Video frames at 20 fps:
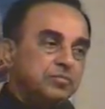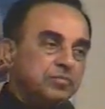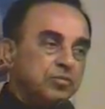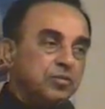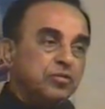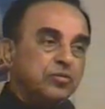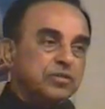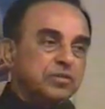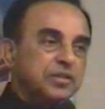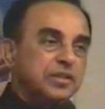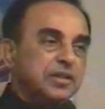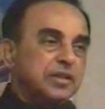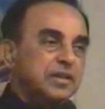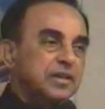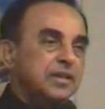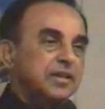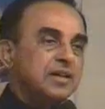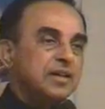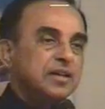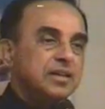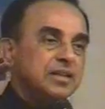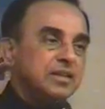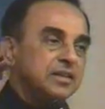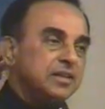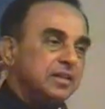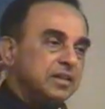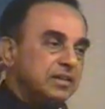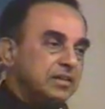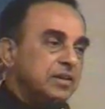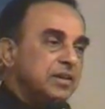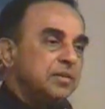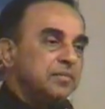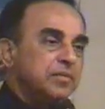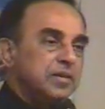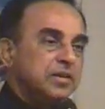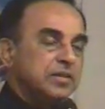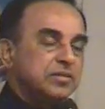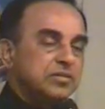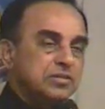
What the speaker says: broke the agreement.